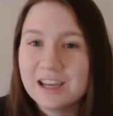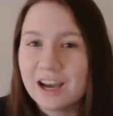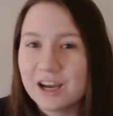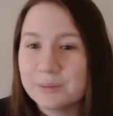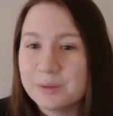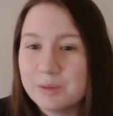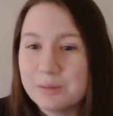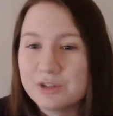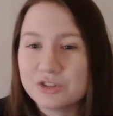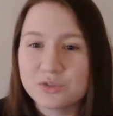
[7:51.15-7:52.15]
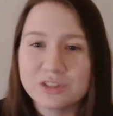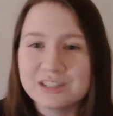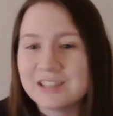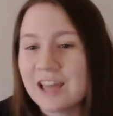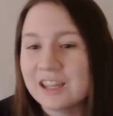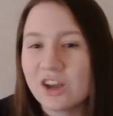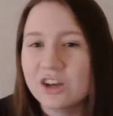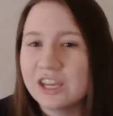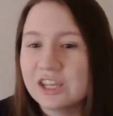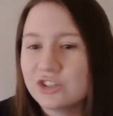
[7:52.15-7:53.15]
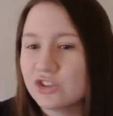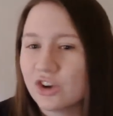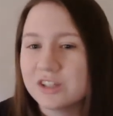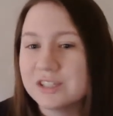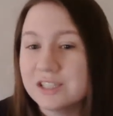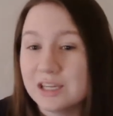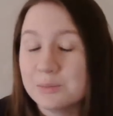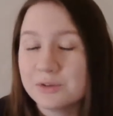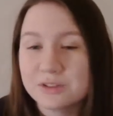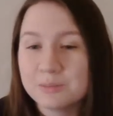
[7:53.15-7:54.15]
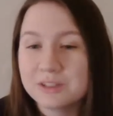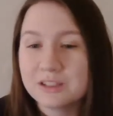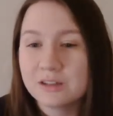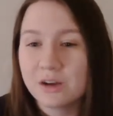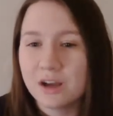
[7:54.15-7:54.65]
and maybe just release that like on itch or on Steam or something.